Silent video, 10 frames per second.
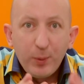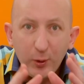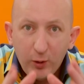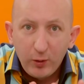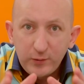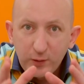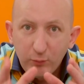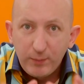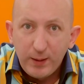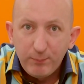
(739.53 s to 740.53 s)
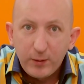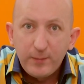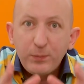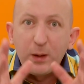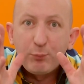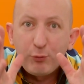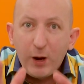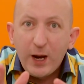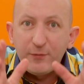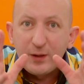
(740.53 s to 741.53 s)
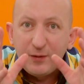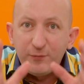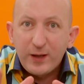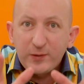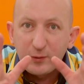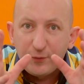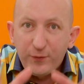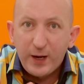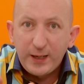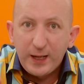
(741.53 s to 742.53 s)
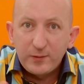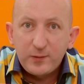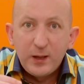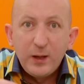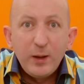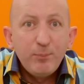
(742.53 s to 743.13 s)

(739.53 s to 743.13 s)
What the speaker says: But also remember, private investor finance.